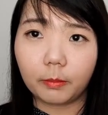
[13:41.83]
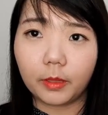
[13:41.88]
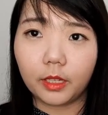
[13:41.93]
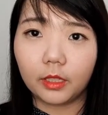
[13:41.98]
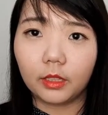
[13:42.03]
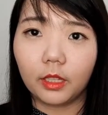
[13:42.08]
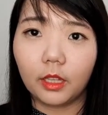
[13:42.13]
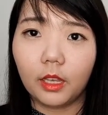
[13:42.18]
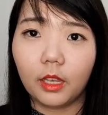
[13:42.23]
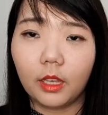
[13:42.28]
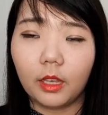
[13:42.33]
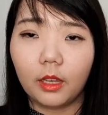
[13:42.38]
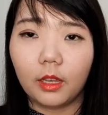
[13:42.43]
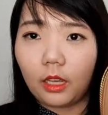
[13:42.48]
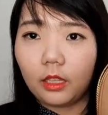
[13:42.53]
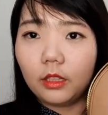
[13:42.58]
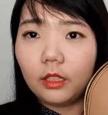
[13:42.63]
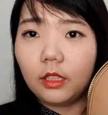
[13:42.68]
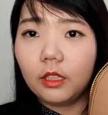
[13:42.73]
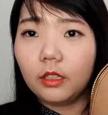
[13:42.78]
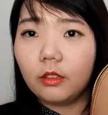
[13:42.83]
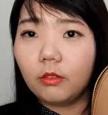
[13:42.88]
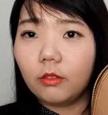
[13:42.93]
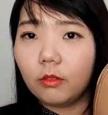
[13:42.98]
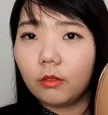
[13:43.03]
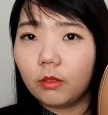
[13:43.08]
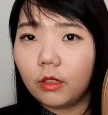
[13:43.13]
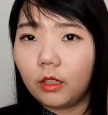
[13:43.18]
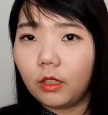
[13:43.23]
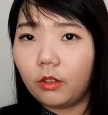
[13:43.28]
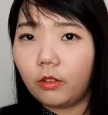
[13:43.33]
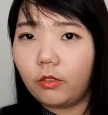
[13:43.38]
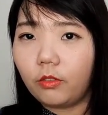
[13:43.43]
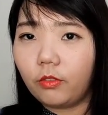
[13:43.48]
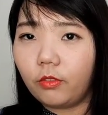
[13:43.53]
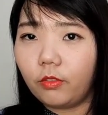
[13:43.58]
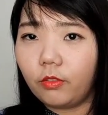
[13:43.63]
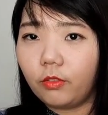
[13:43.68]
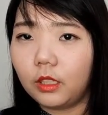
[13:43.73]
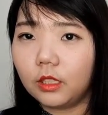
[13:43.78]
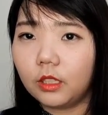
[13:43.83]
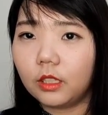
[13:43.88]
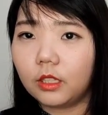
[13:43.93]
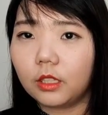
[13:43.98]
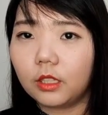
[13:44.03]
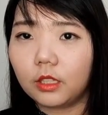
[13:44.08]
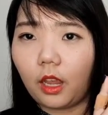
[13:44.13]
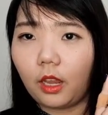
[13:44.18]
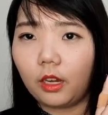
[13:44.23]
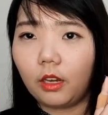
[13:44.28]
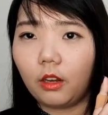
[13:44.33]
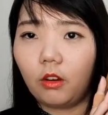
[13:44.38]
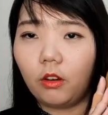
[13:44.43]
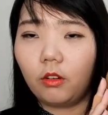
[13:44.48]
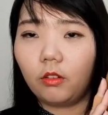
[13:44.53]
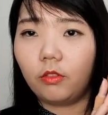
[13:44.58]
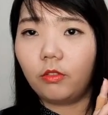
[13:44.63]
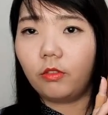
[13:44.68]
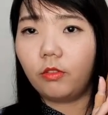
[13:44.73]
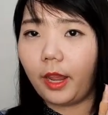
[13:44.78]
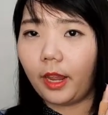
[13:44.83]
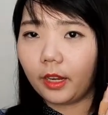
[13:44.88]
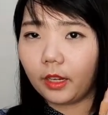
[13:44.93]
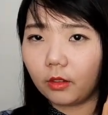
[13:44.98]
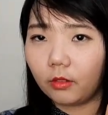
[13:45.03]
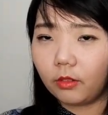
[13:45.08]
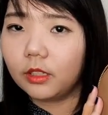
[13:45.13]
But I think if this kind of bag,